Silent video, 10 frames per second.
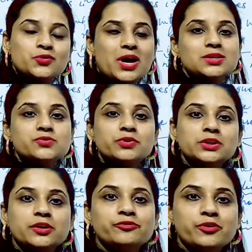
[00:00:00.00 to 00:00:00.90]
transfer
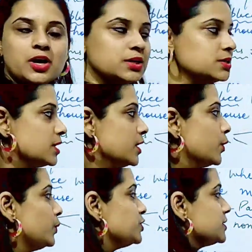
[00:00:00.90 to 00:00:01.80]
the funds,
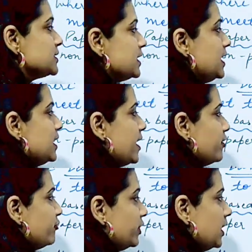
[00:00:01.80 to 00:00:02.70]
which is
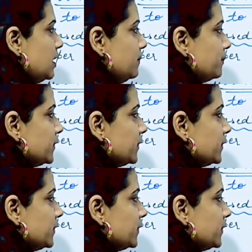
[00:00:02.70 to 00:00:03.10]
EFT,